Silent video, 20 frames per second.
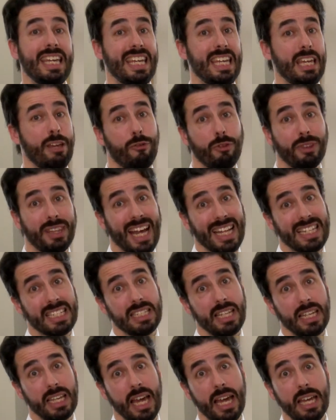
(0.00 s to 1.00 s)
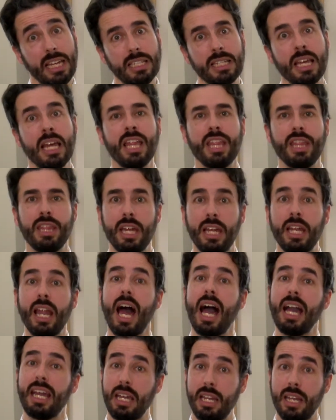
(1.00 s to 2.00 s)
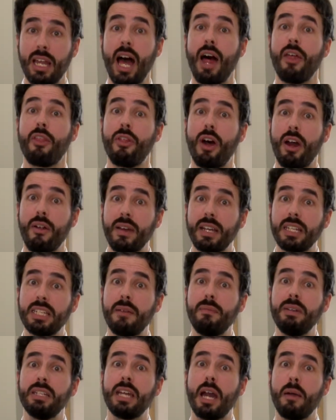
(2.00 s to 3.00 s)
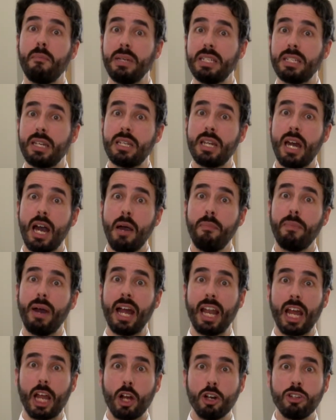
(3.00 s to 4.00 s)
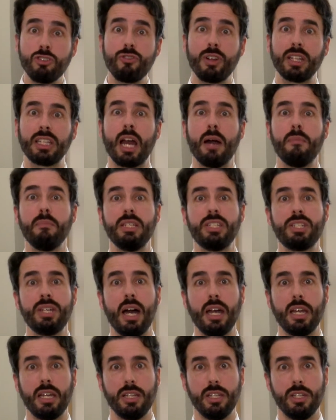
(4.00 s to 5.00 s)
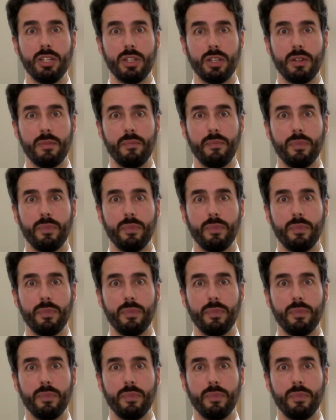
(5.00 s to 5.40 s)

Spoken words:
If that's the case, then again a direct debit can be set up and a contract can be signed.